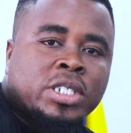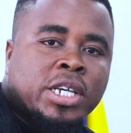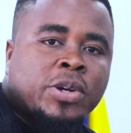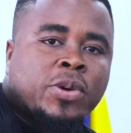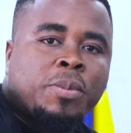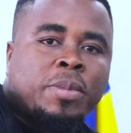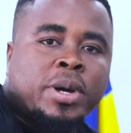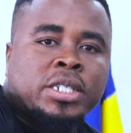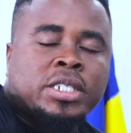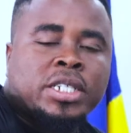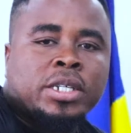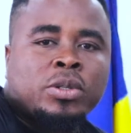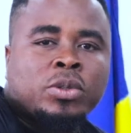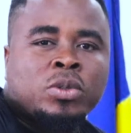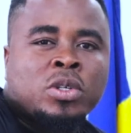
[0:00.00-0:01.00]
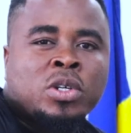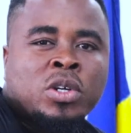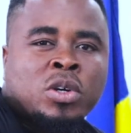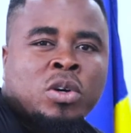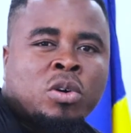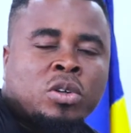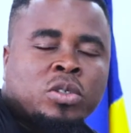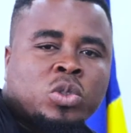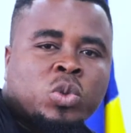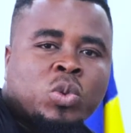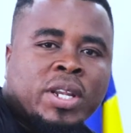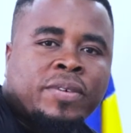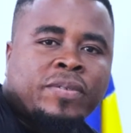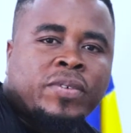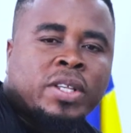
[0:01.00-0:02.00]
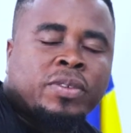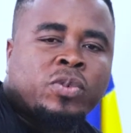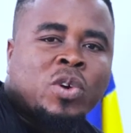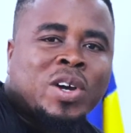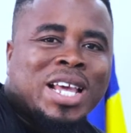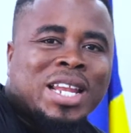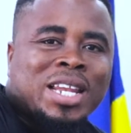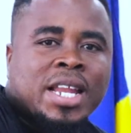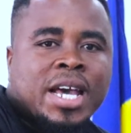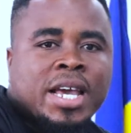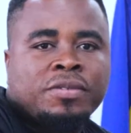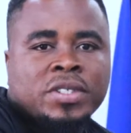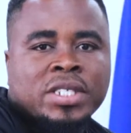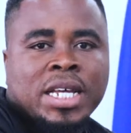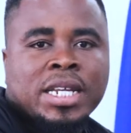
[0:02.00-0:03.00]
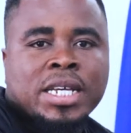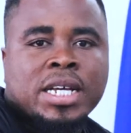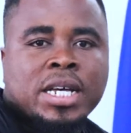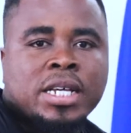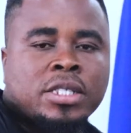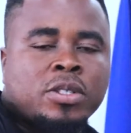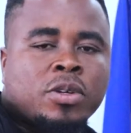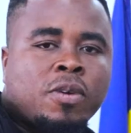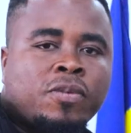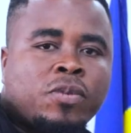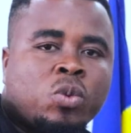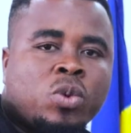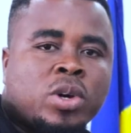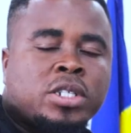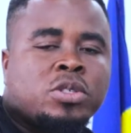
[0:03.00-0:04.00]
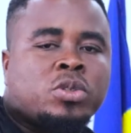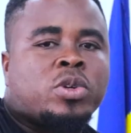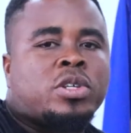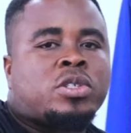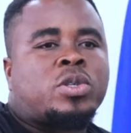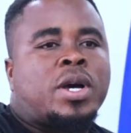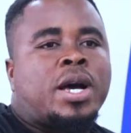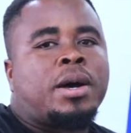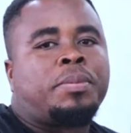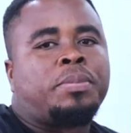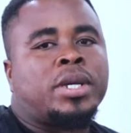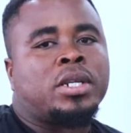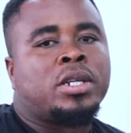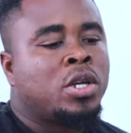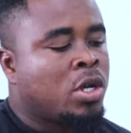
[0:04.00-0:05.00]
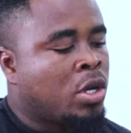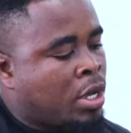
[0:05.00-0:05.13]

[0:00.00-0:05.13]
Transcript: check on my channel on 25th for a live telecast of what is going to happen